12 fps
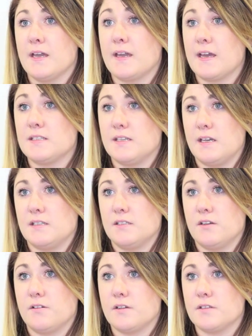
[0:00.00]
It gets
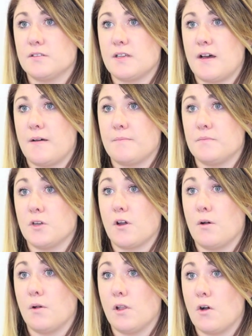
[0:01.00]
easier as you
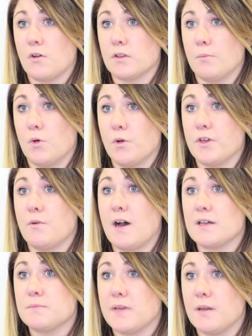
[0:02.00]
go along. The more you
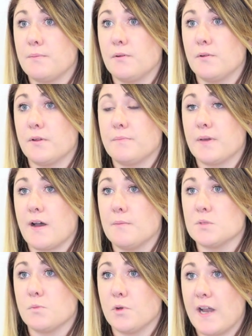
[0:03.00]
ask people, it
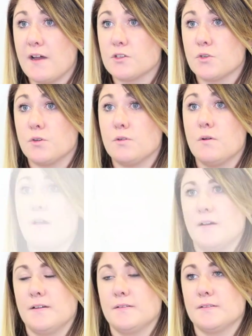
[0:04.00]
becomes more natural.
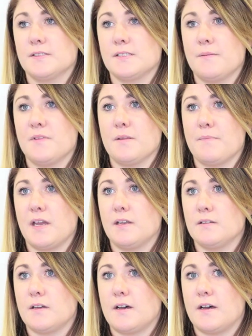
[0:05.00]
Some of the
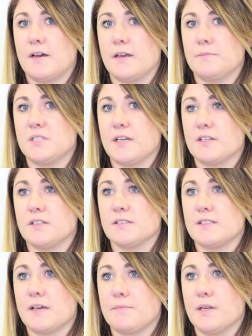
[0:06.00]
main
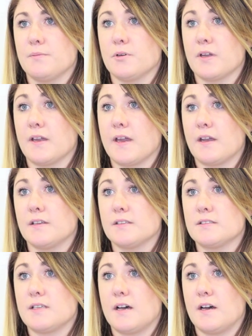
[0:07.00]
objections that people can get
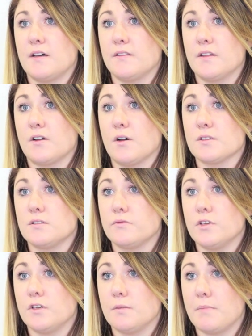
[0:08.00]
is the cost
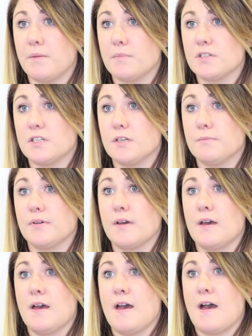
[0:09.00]
of union membership.
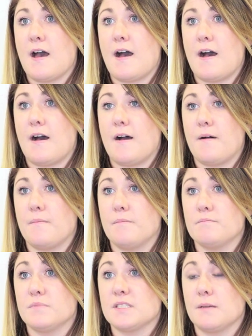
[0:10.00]

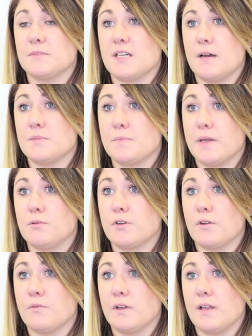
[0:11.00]
Sometimes people
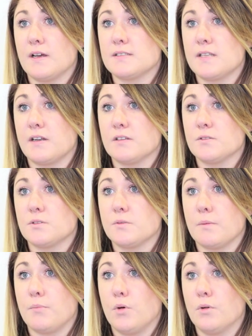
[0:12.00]
don't realise that it's
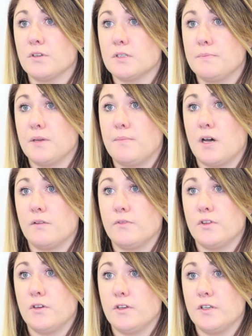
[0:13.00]
also important to be a part
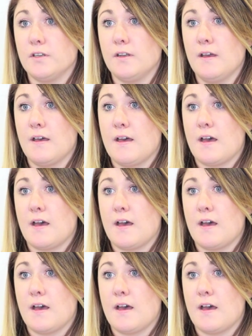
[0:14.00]
of the union.